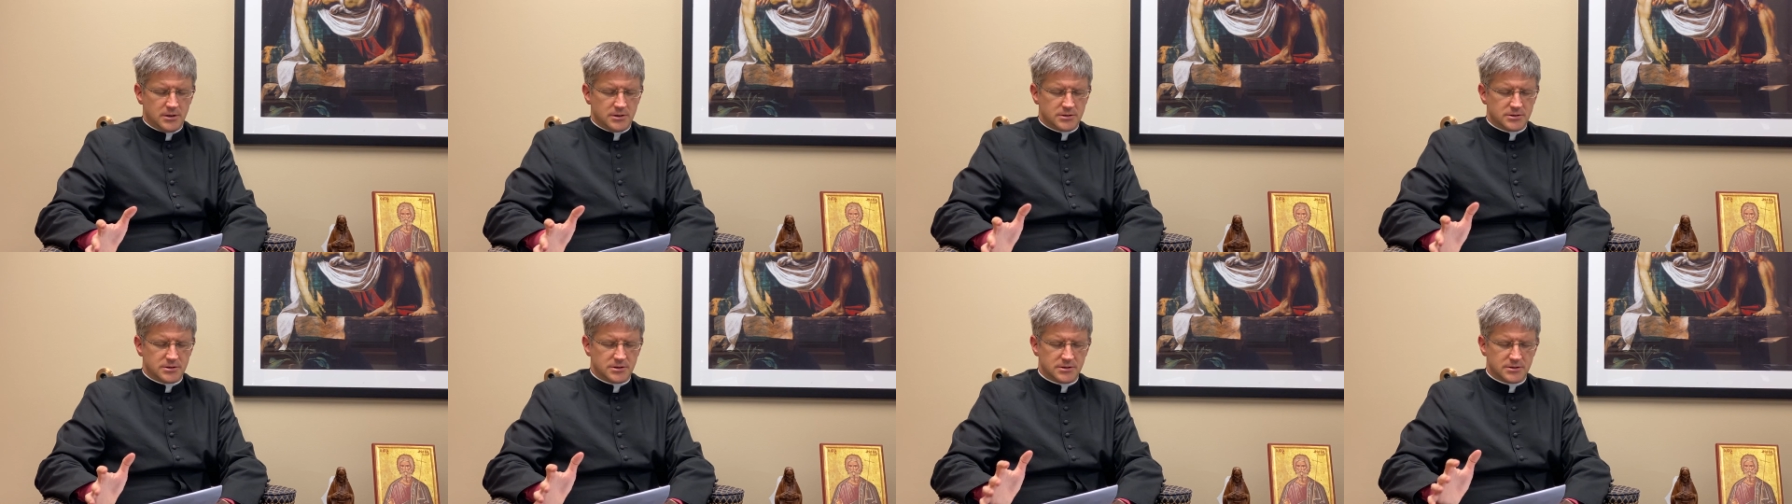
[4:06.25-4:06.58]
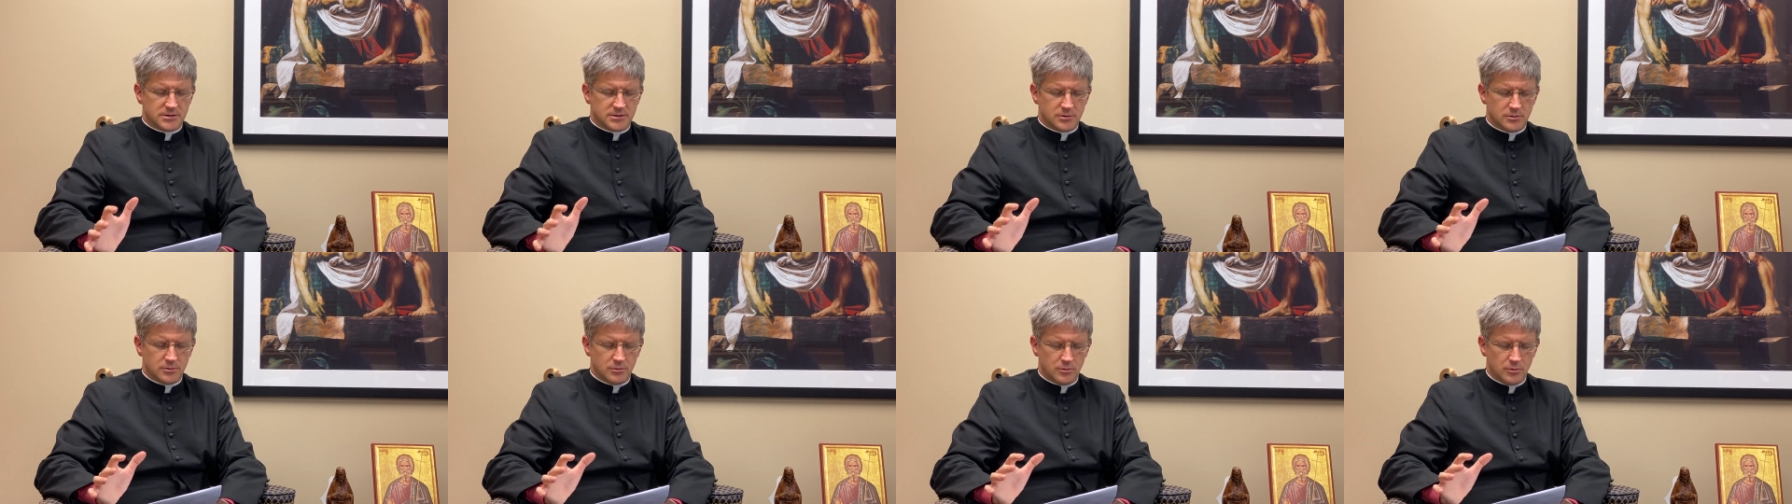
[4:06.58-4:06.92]

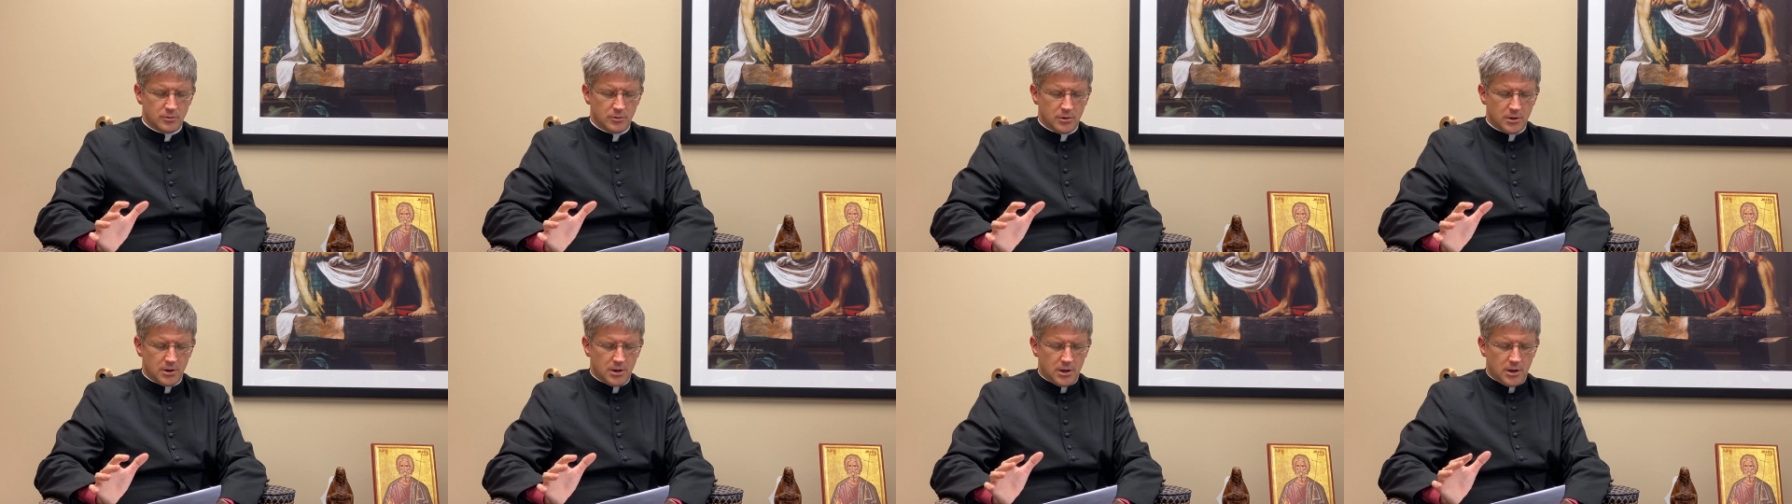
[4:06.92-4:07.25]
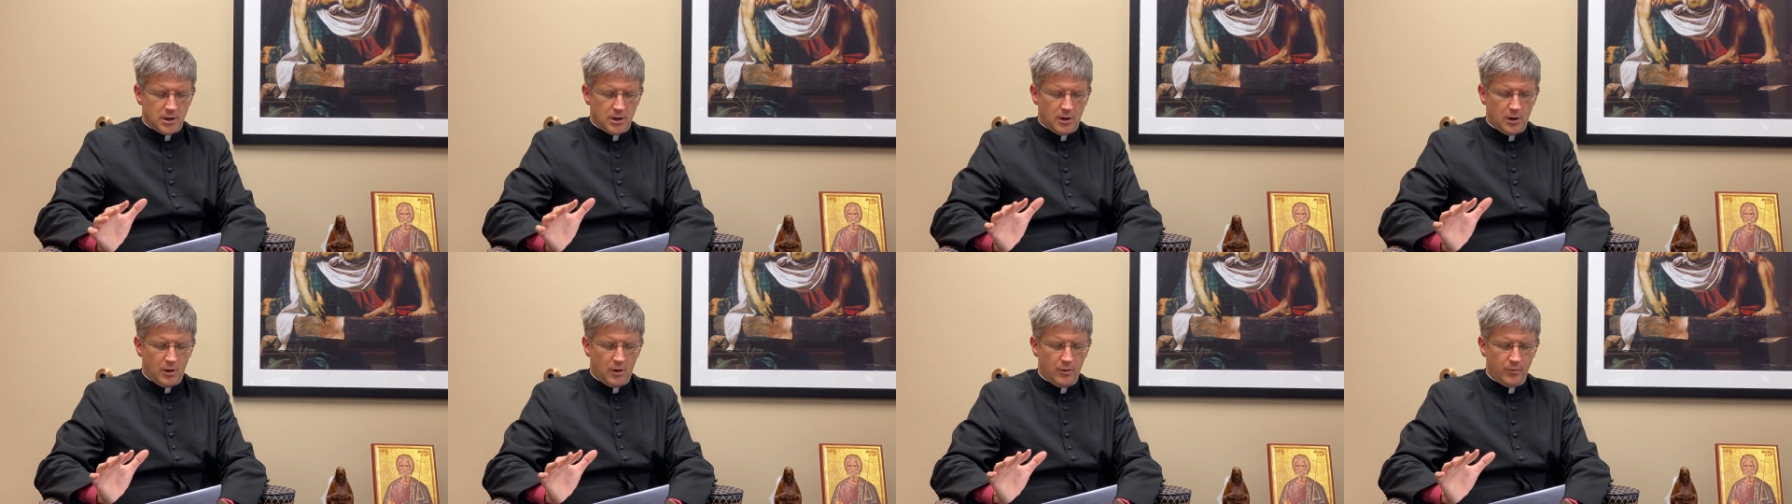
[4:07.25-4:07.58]
just to
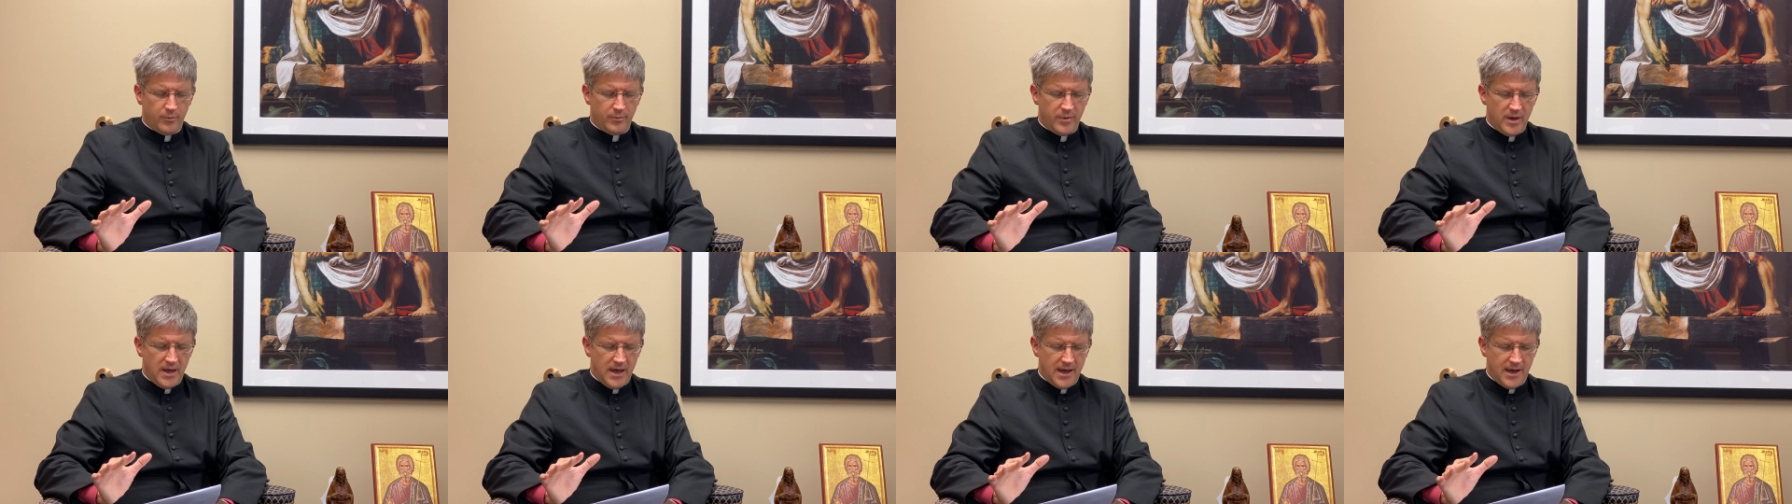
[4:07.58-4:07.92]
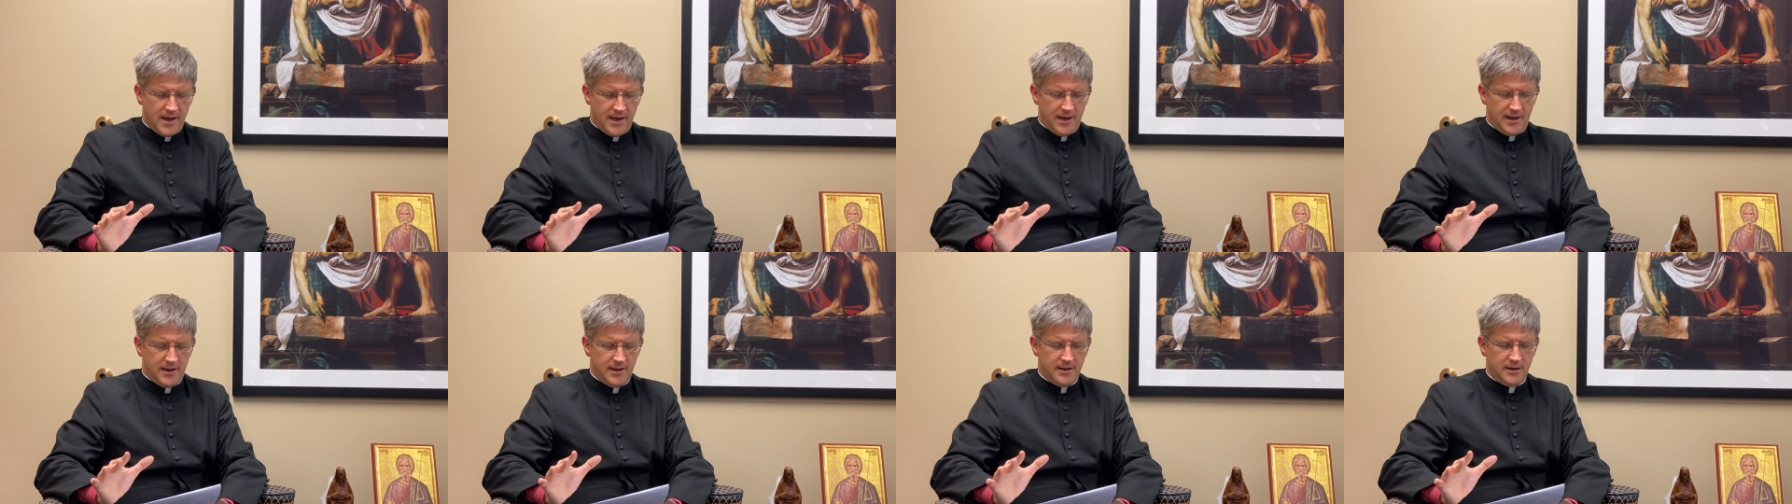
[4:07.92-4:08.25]

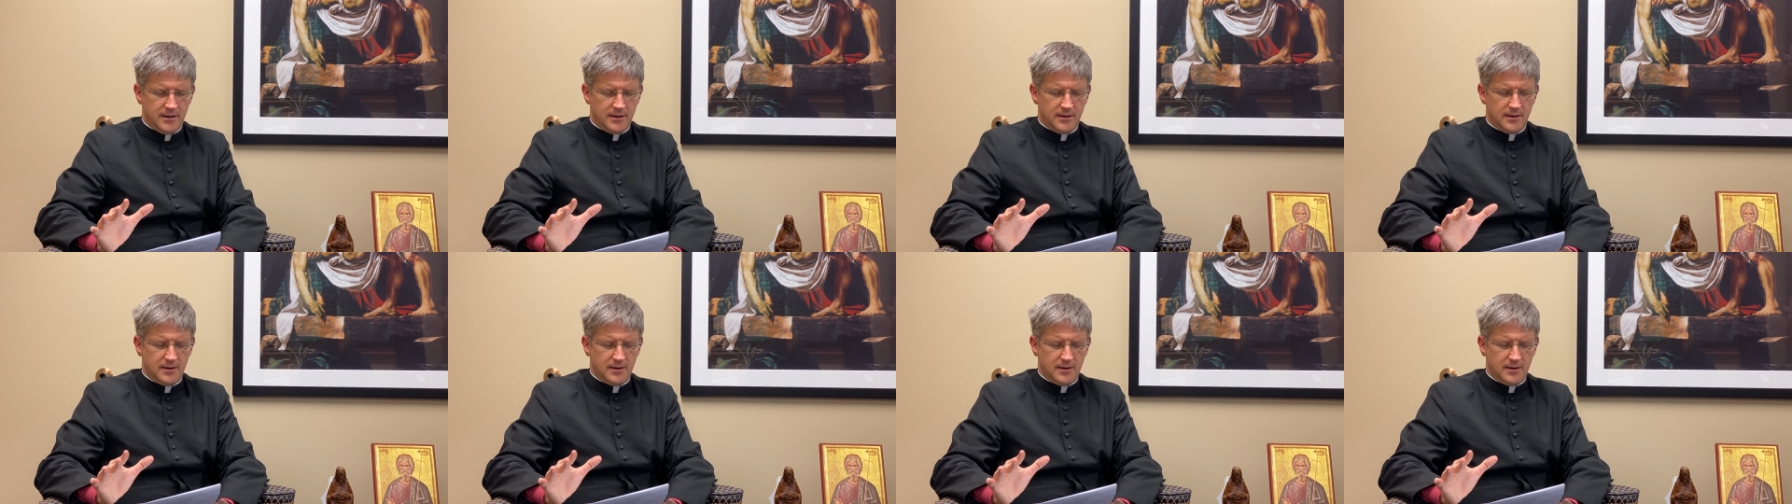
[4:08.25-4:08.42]
obey